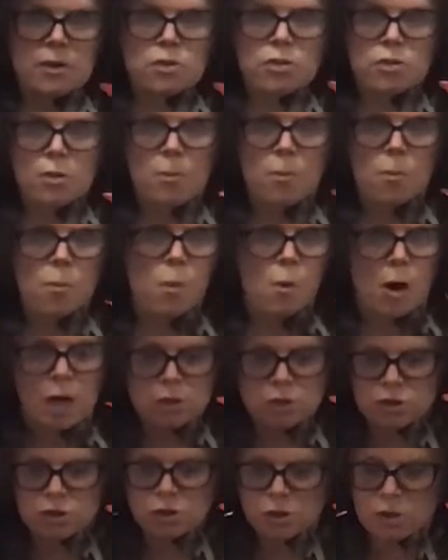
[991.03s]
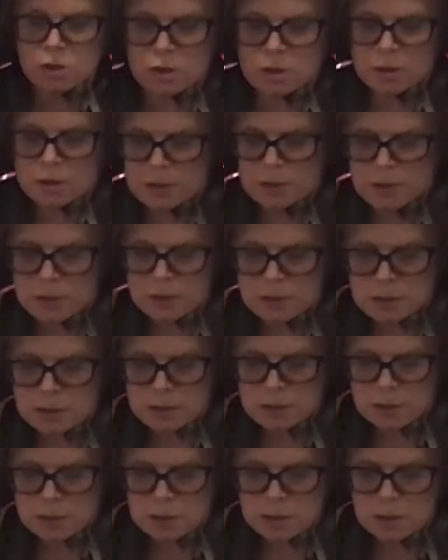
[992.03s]
the water.
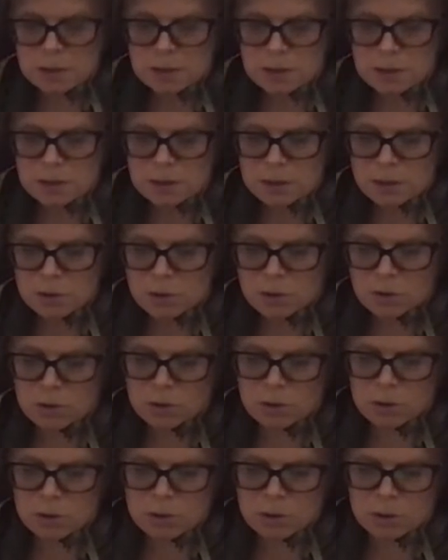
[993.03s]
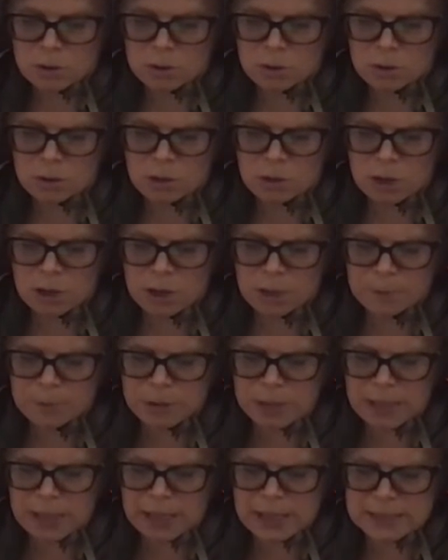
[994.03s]
All our
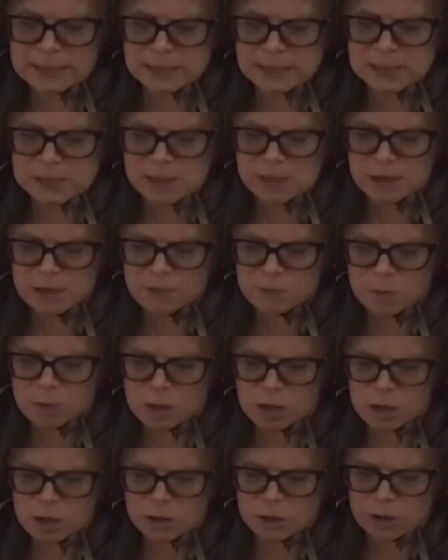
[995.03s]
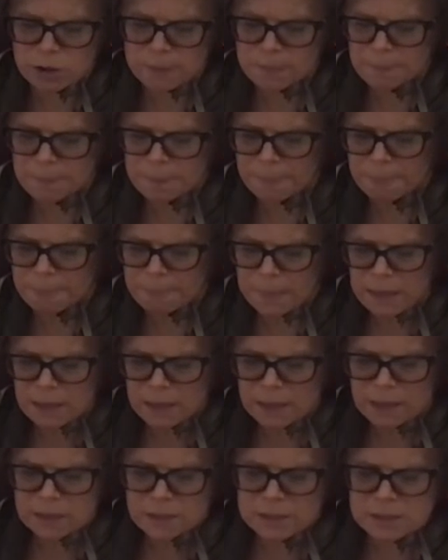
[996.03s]
plants love water.
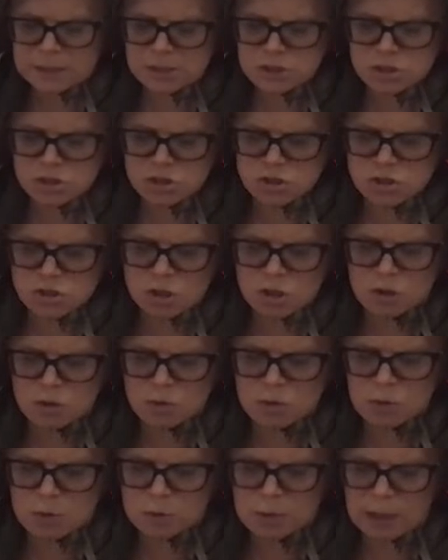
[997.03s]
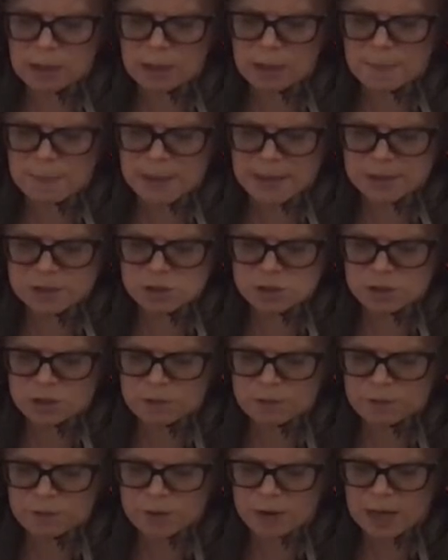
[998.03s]
This is so elemental
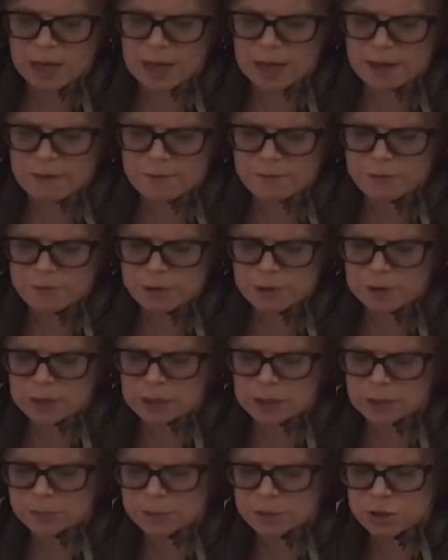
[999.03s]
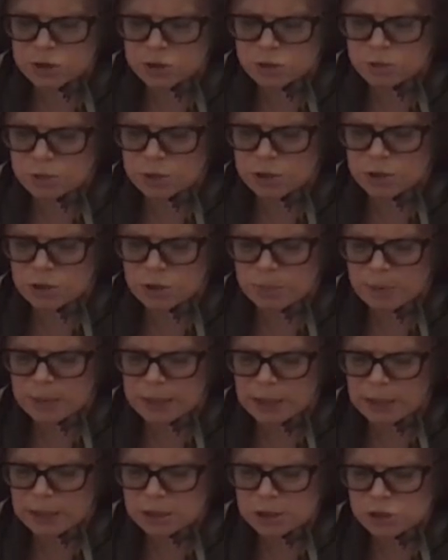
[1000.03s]
for everything we do in
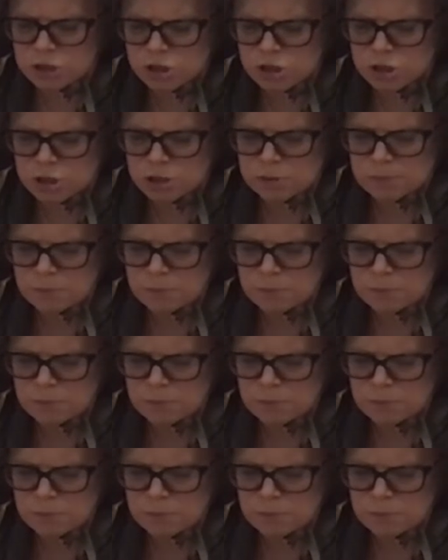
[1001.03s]
herbology.